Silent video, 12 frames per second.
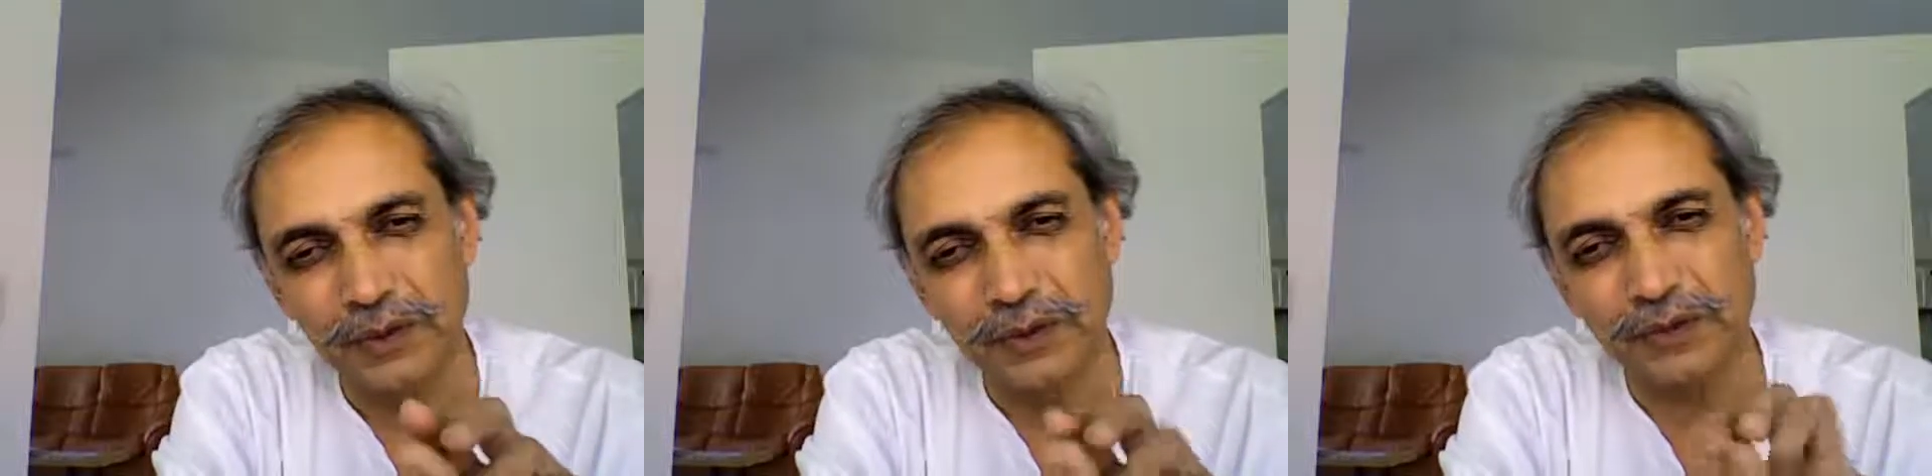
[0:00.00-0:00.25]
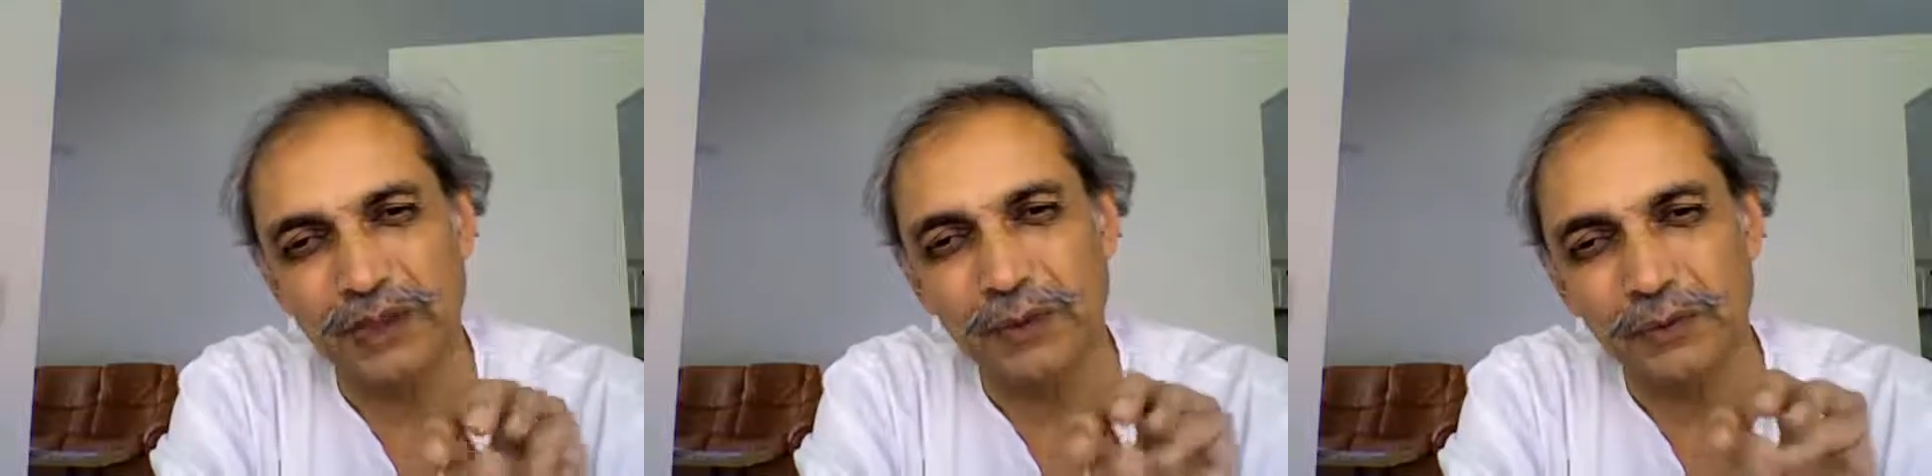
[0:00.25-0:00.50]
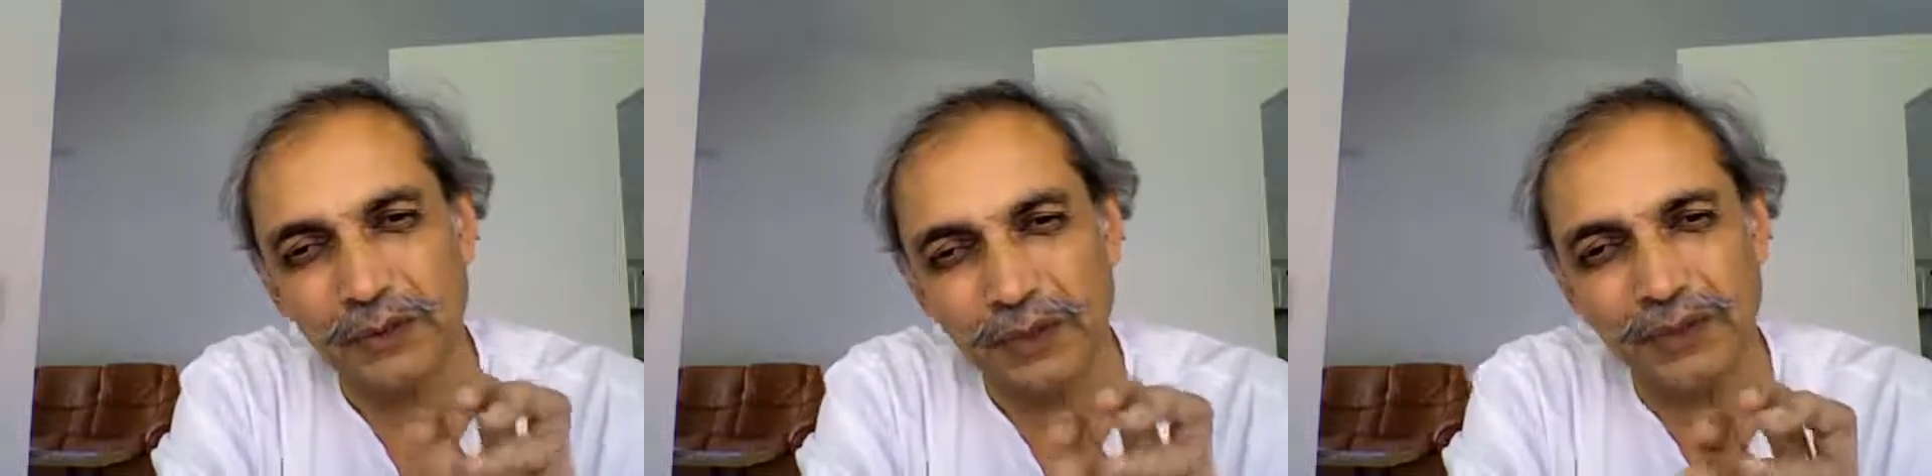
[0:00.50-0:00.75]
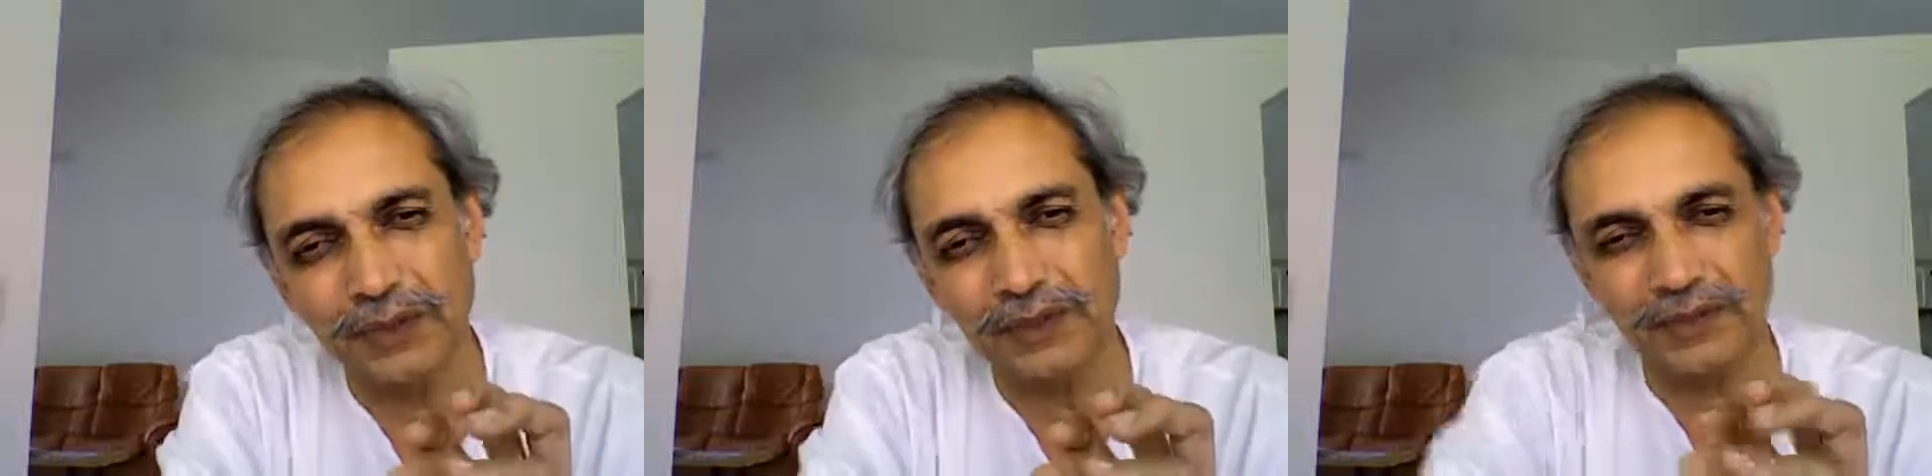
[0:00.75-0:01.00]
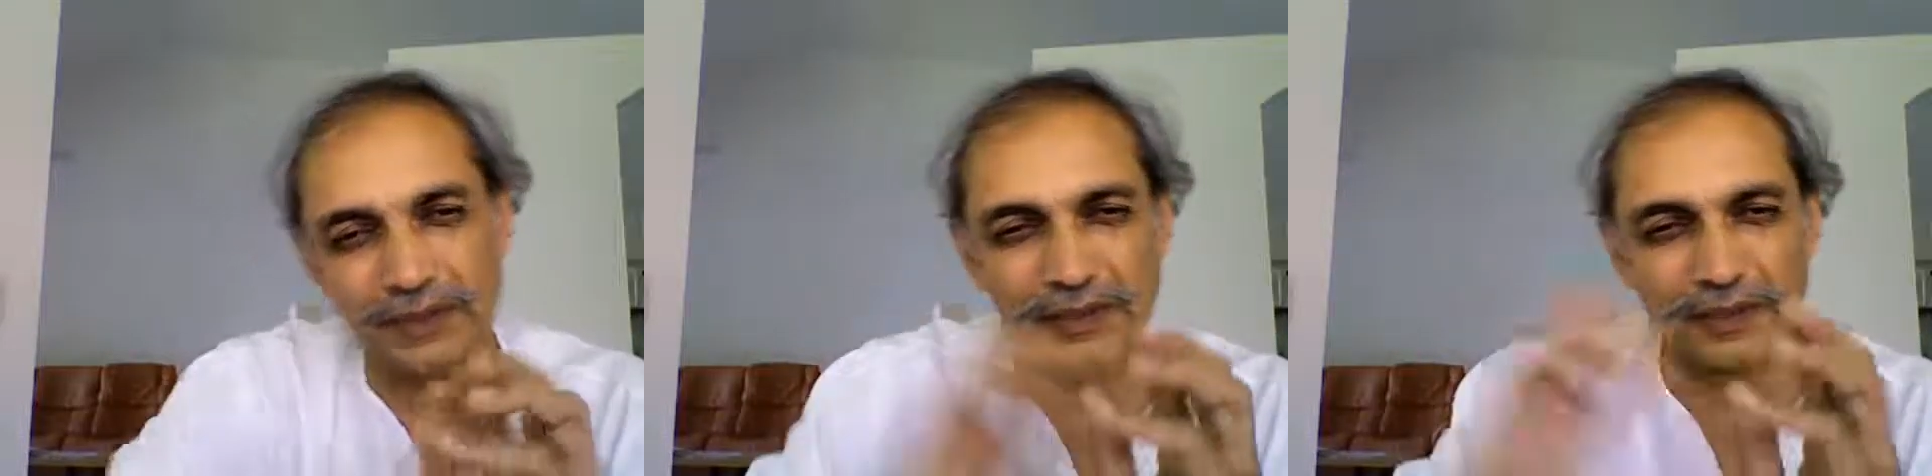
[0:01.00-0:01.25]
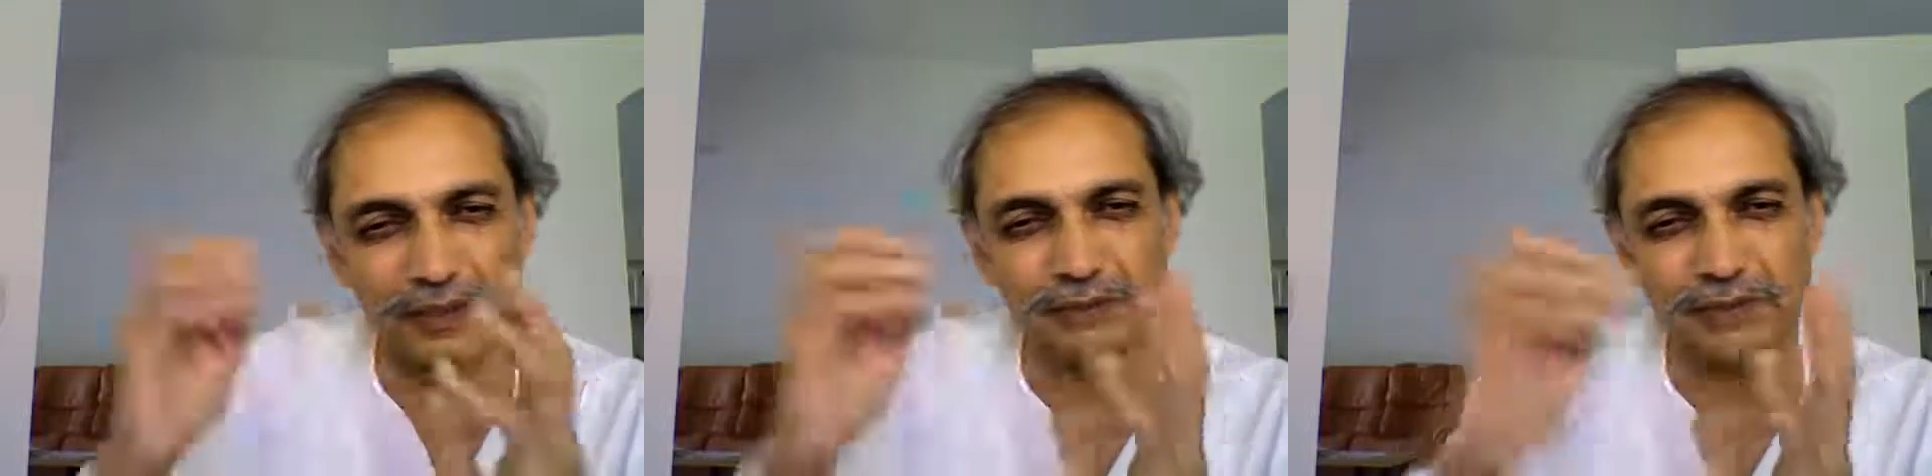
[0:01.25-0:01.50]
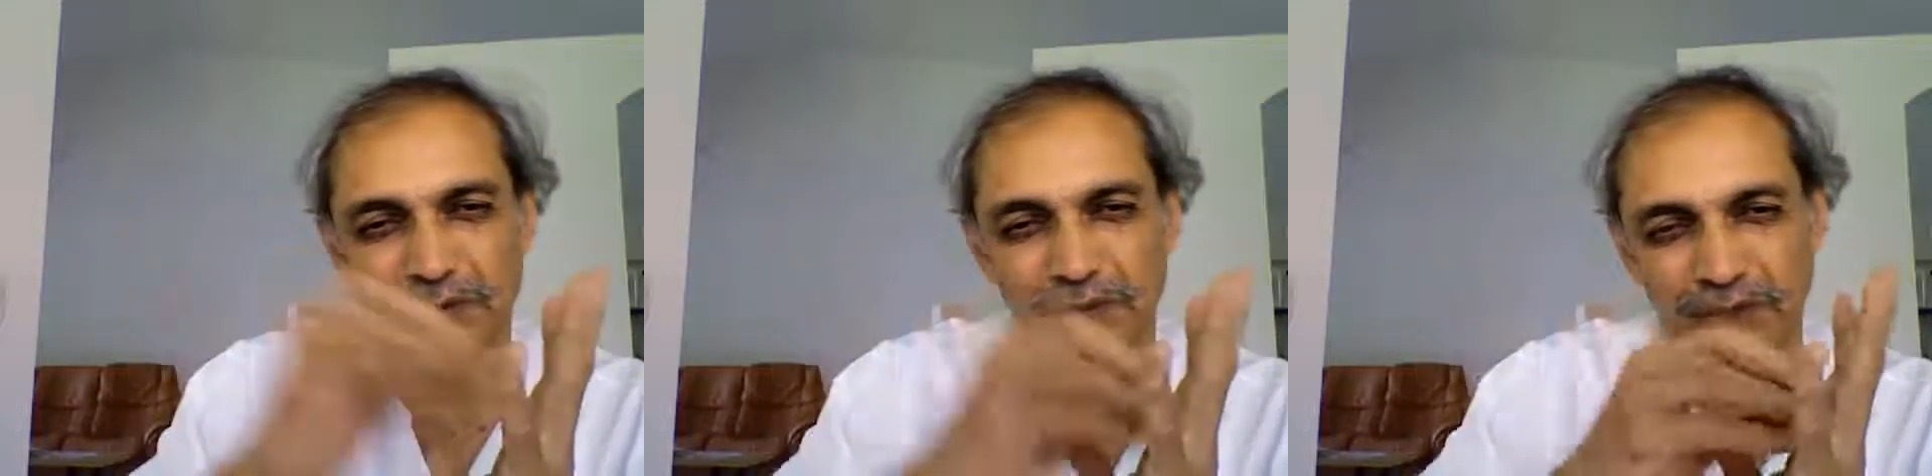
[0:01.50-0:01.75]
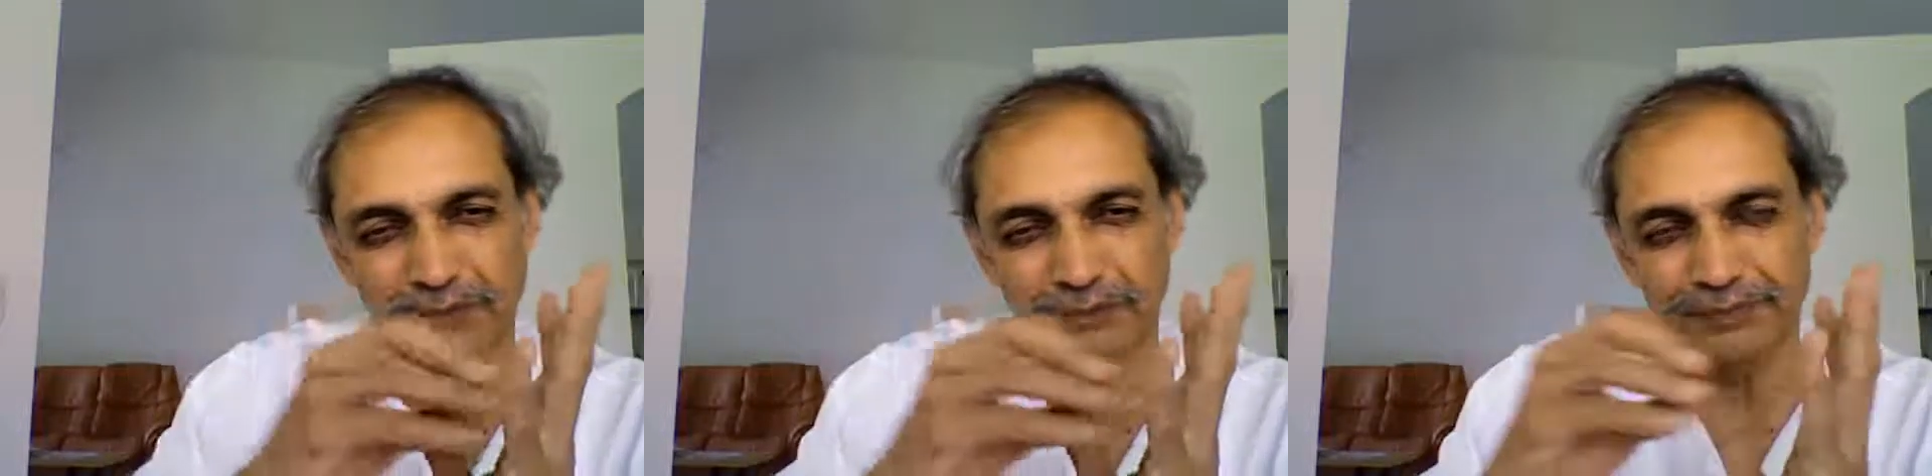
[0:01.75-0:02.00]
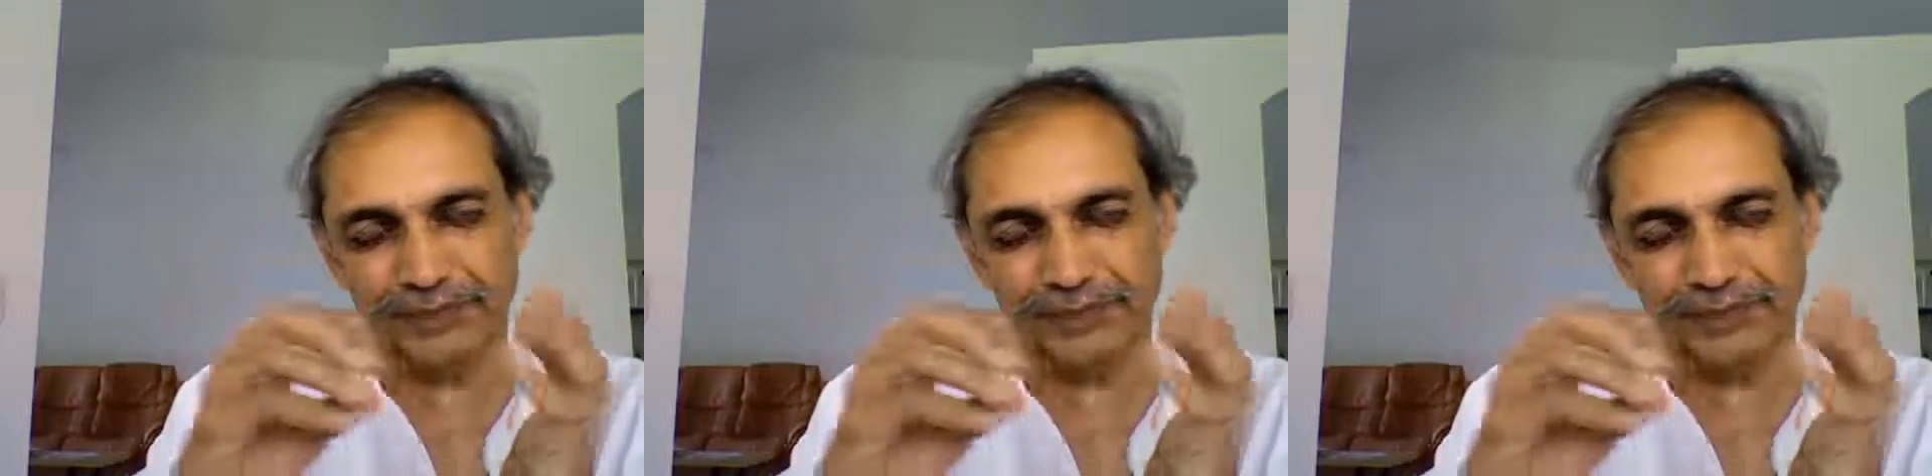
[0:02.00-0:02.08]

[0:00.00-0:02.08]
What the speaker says: say, words that come to them.